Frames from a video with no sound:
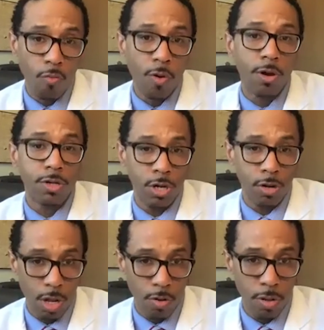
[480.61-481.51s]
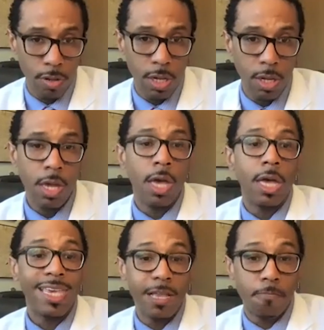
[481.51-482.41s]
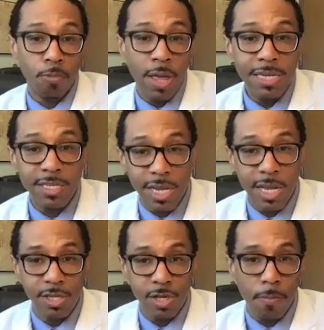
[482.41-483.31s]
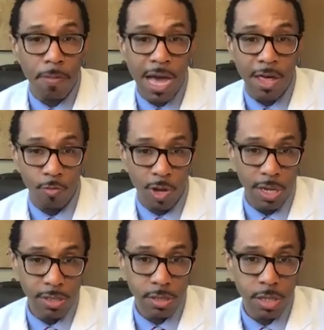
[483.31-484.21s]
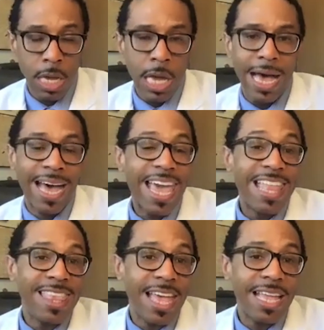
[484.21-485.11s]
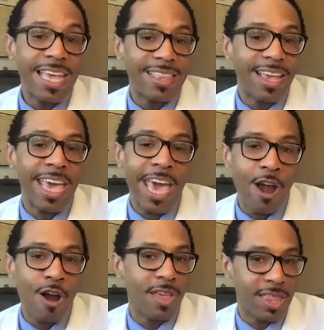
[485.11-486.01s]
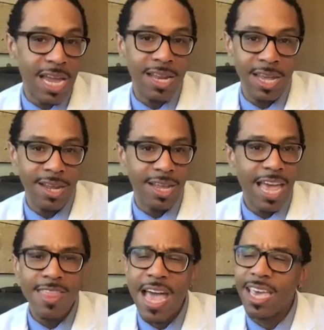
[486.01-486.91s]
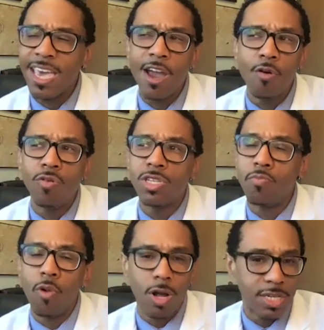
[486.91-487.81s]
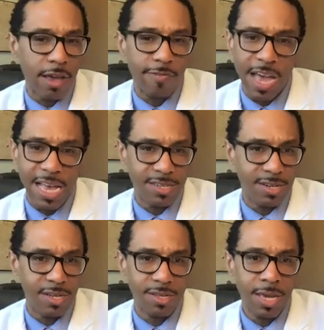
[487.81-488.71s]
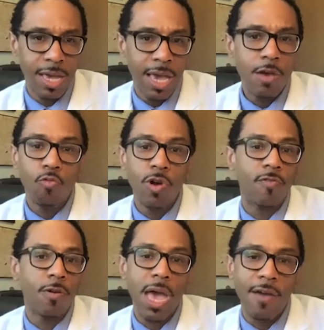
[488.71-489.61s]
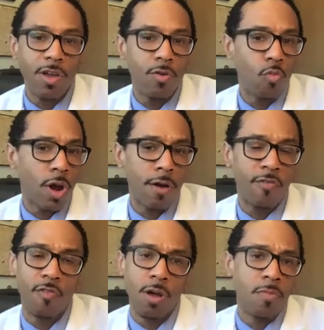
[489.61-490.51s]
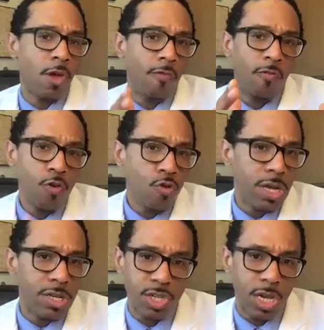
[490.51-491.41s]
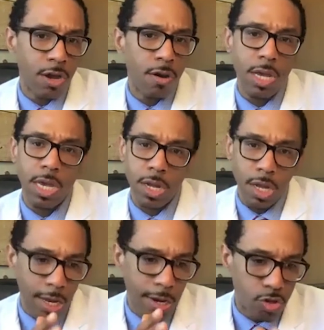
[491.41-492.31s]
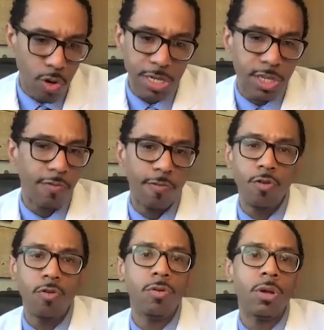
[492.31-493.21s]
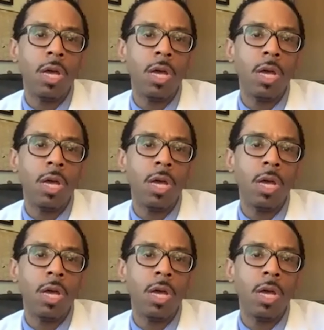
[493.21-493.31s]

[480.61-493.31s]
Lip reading: workers here locally, get placed into the pathways, and then get the care that they needed. And that care was multifaceted. It went from everywhere from food insecurity and addressing food,